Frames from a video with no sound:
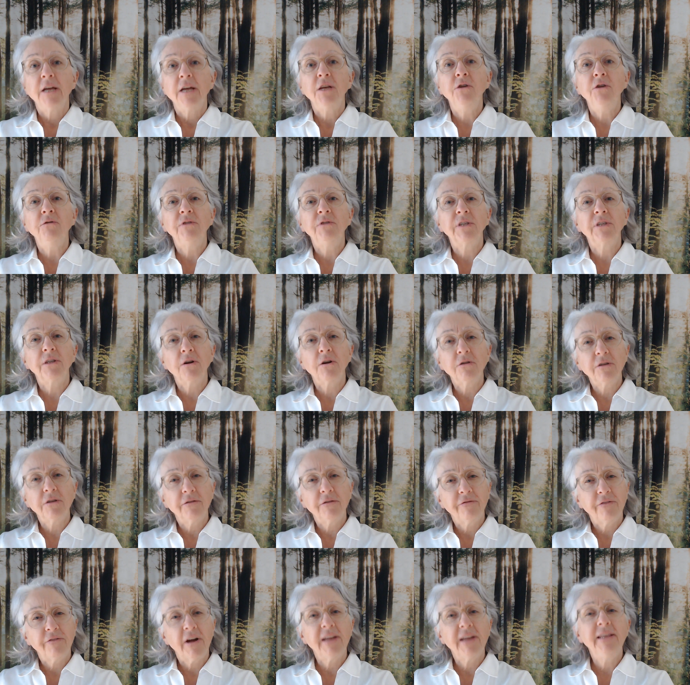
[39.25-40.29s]
you start
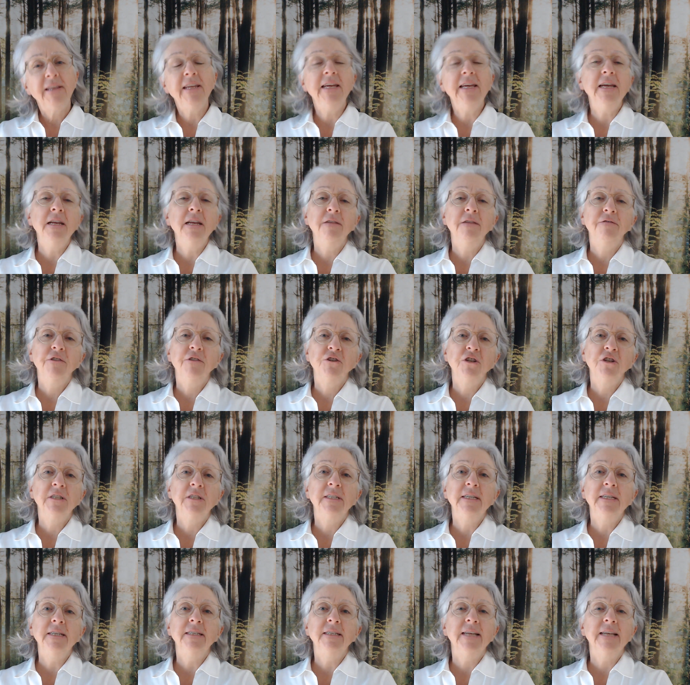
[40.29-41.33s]
to find the
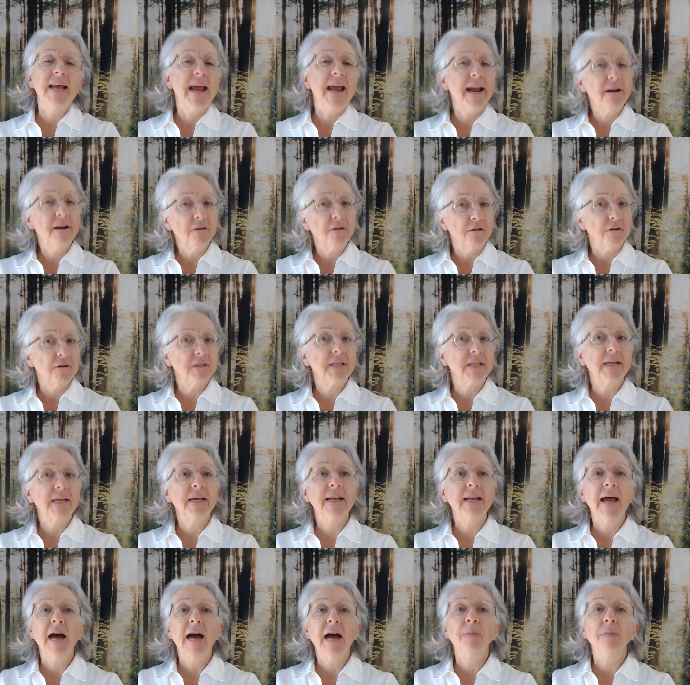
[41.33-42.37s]
inefficiencies and errors that
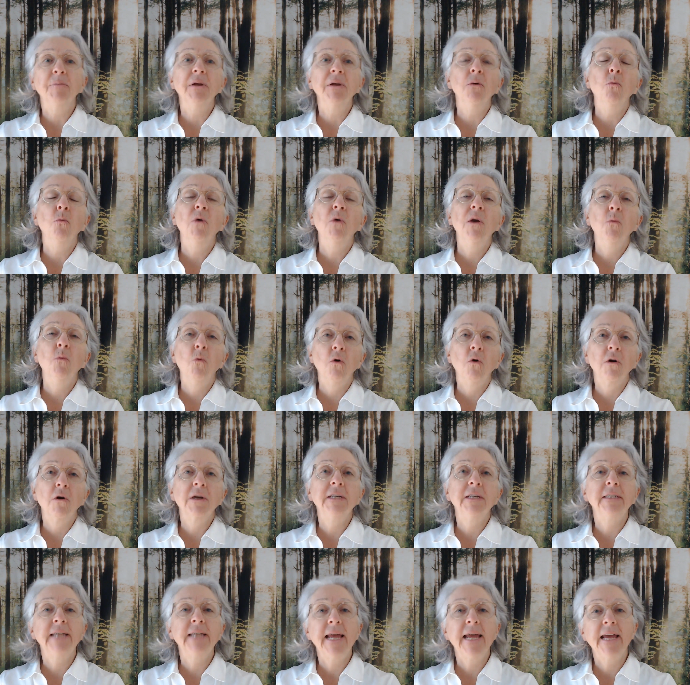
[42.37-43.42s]
can happen when
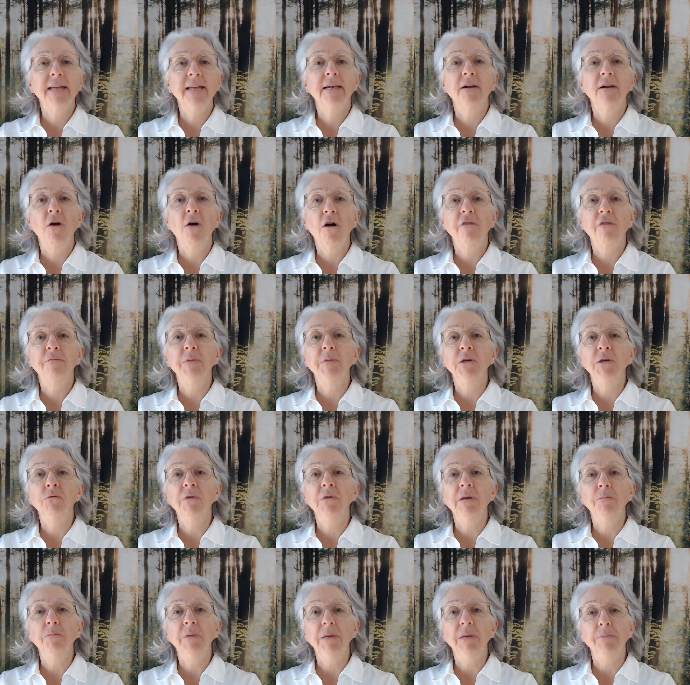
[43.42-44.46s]
work is handed off
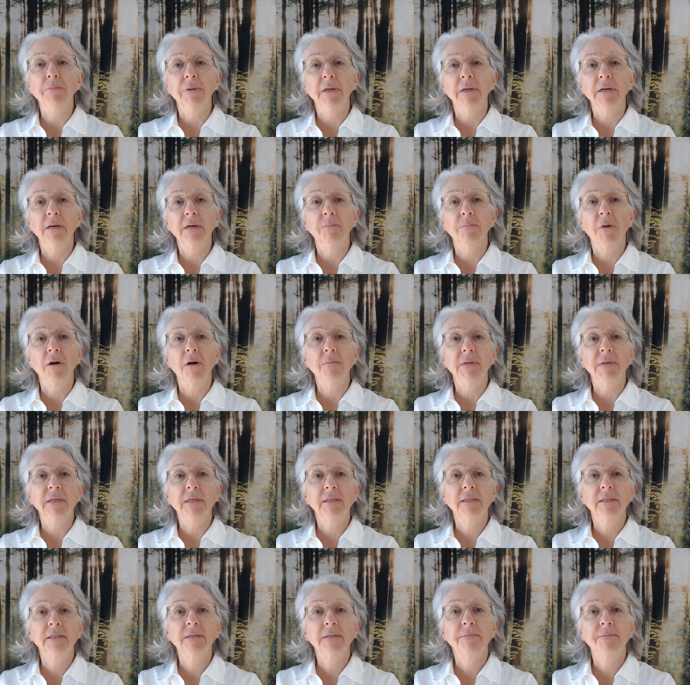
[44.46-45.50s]
between people and
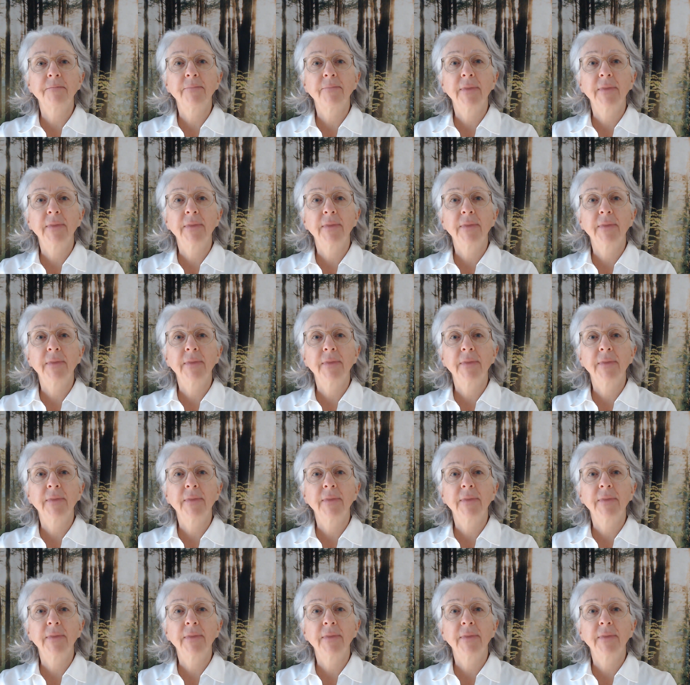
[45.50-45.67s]
departments.